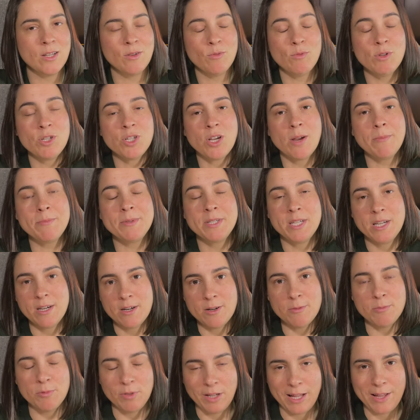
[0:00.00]
which I'm
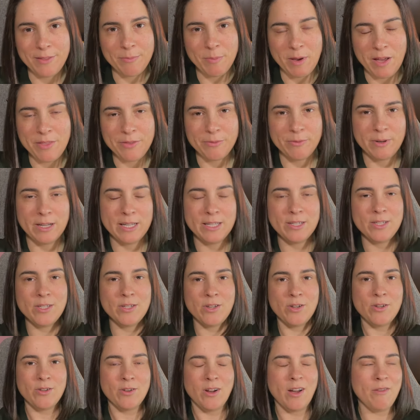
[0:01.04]
terrible at, by the way,
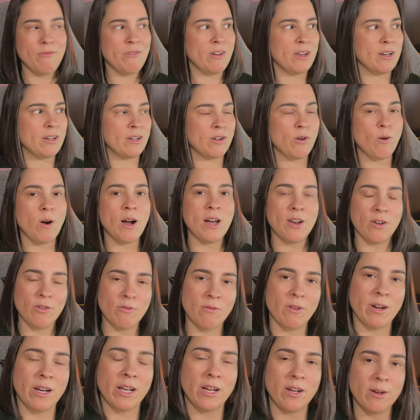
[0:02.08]
so I find it quite
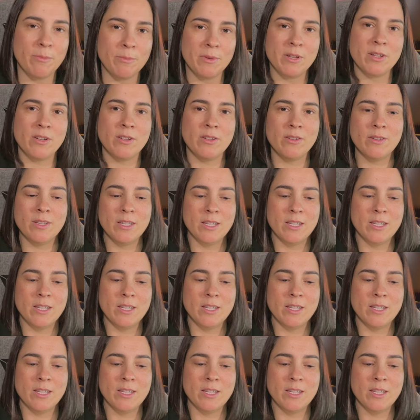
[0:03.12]
ironic I'm going to